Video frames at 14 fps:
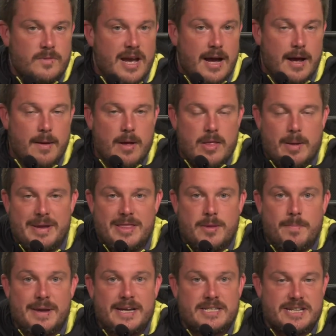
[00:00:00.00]
Yeah, I mean, the
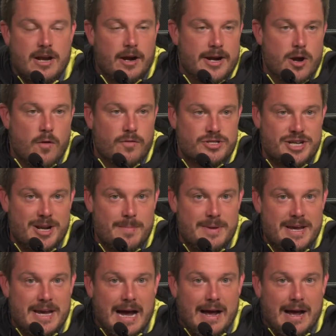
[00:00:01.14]
biggest carryover is going to be